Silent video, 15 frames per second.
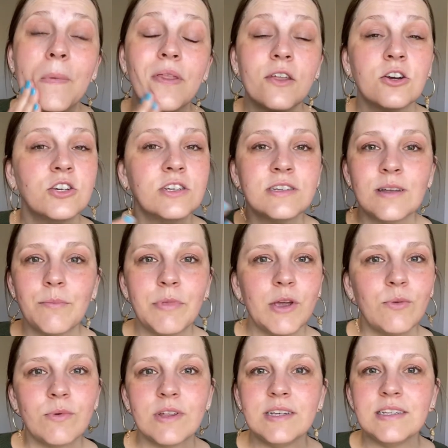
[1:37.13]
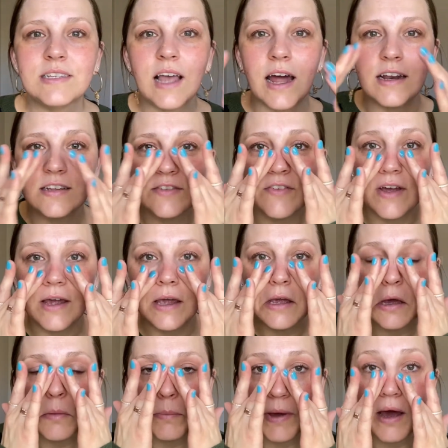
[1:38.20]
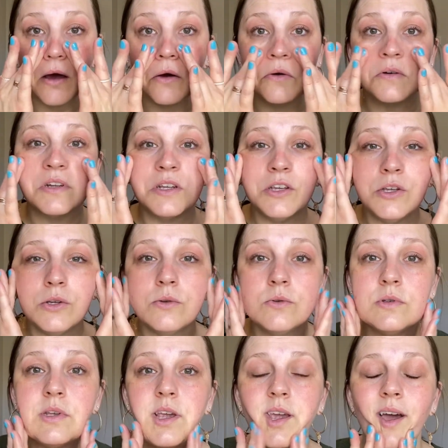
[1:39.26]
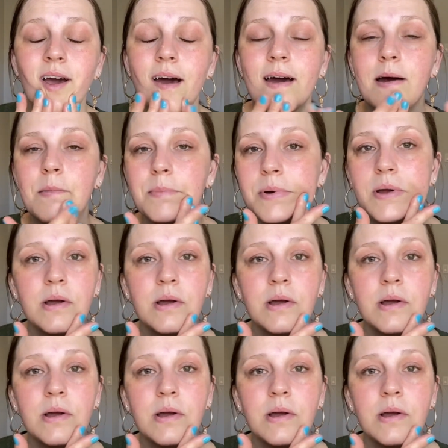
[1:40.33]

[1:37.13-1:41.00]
there's just something really satisfying about using up